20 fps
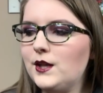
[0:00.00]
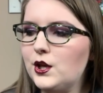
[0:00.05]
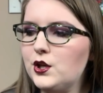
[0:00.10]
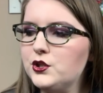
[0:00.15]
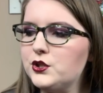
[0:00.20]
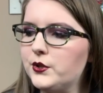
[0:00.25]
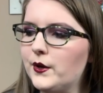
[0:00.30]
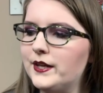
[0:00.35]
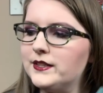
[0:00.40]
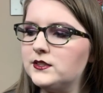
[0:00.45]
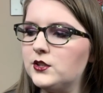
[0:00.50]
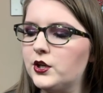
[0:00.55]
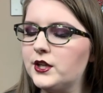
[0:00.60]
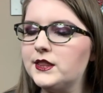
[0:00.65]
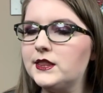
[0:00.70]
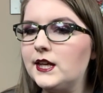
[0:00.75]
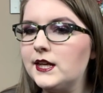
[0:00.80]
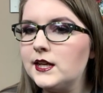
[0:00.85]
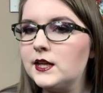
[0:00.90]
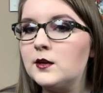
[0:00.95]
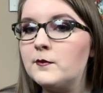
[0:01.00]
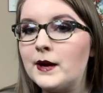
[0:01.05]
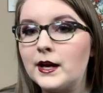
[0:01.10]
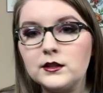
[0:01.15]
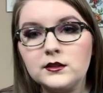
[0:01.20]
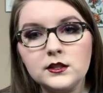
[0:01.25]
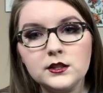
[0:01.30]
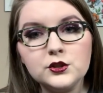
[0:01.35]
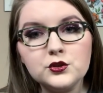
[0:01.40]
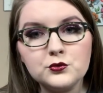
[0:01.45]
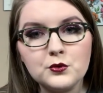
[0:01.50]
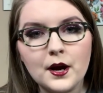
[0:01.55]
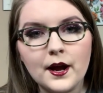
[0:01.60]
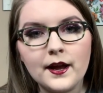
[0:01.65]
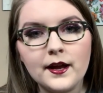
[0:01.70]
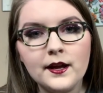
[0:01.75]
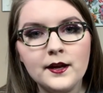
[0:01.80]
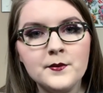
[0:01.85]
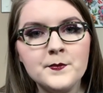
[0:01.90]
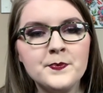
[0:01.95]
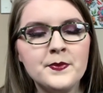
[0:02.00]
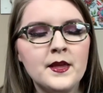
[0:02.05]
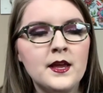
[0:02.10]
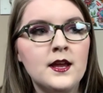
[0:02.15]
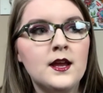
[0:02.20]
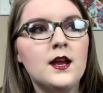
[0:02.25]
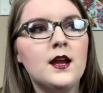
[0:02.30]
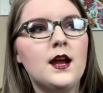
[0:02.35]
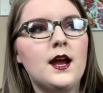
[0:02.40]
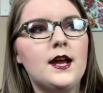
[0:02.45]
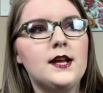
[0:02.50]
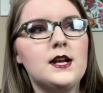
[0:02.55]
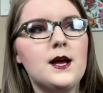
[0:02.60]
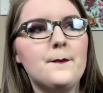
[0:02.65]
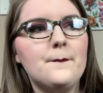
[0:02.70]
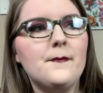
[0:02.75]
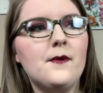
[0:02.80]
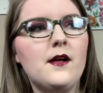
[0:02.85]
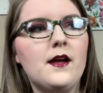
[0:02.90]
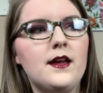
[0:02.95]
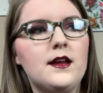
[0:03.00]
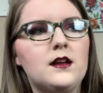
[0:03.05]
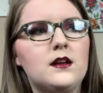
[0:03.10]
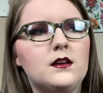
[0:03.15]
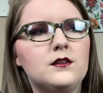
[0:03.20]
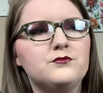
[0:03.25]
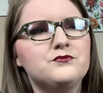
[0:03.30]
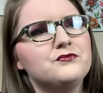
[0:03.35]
So I start thinking about this, right? And I'm like,